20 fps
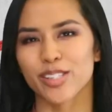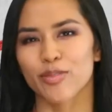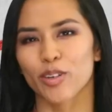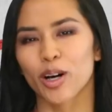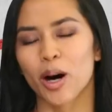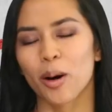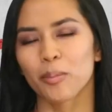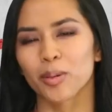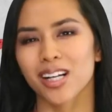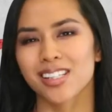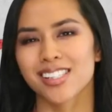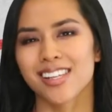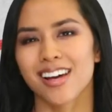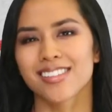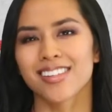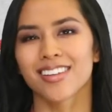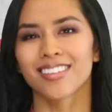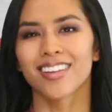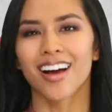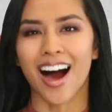guys, for Complex
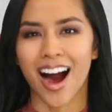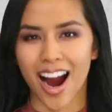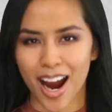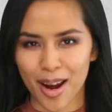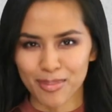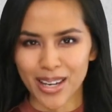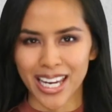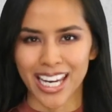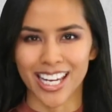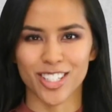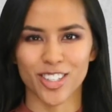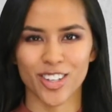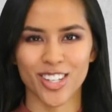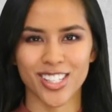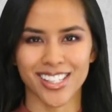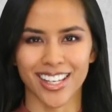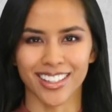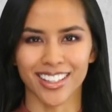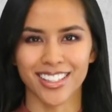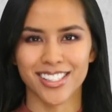Hustle, I'm Asia
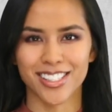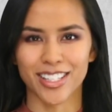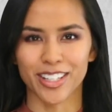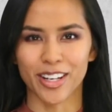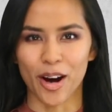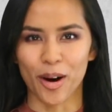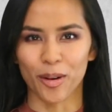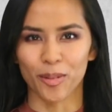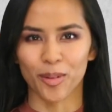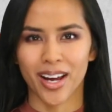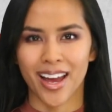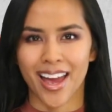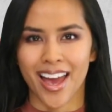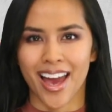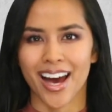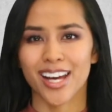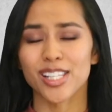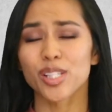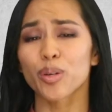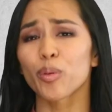Celestino.
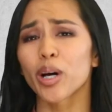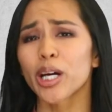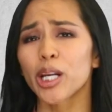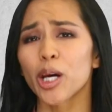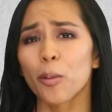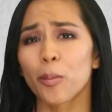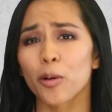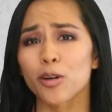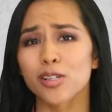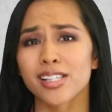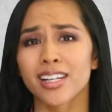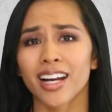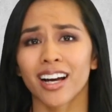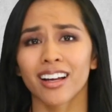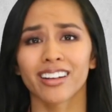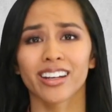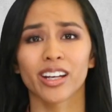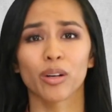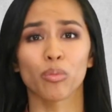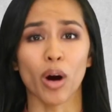As a radio
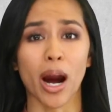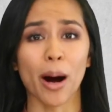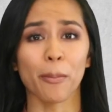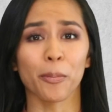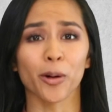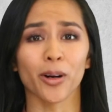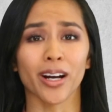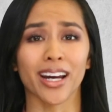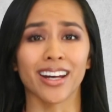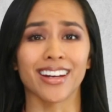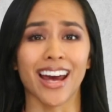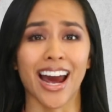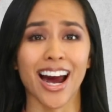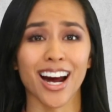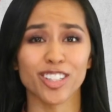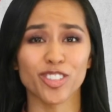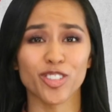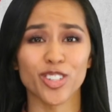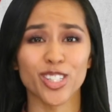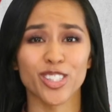personality, rapper, and
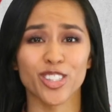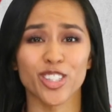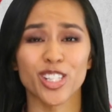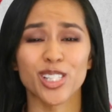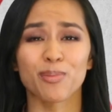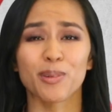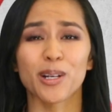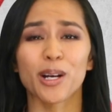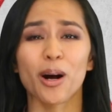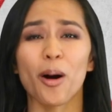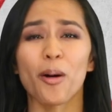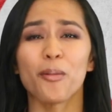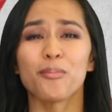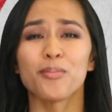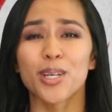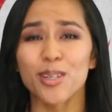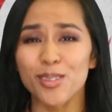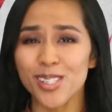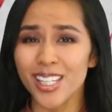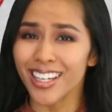actress, she's been a
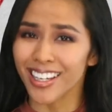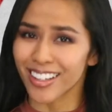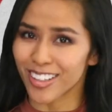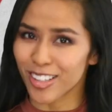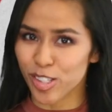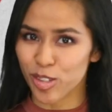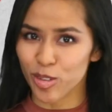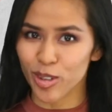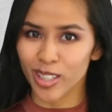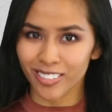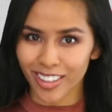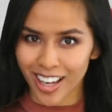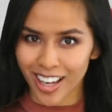music industry